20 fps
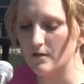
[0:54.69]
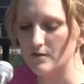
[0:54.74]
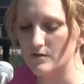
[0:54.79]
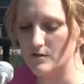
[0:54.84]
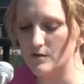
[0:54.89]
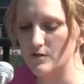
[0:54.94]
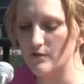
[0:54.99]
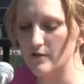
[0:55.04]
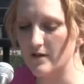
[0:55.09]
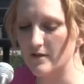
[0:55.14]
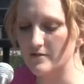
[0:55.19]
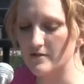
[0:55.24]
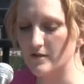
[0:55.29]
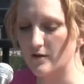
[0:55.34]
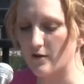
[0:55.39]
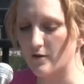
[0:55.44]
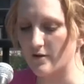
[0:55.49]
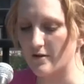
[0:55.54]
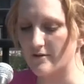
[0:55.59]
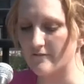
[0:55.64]
2 years
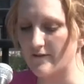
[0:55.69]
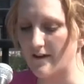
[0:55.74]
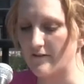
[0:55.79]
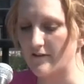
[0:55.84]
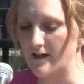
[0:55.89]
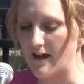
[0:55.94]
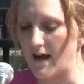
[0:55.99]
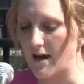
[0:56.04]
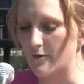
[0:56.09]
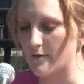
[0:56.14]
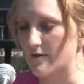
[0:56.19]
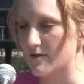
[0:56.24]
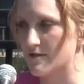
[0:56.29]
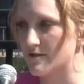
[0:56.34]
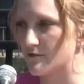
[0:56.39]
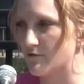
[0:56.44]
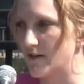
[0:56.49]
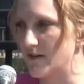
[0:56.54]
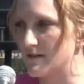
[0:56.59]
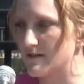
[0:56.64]
ago to the very hour
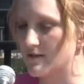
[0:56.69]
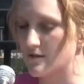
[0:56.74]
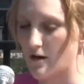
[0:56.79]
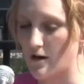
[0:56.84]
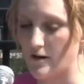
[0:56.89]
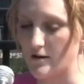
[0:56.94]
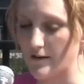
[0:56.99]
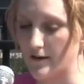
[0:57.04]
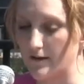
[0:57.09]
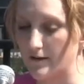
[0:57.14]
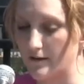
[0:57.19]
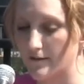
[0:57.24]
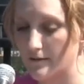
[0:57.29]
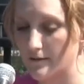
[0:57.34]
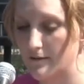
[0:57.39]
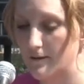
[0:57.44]
this race started,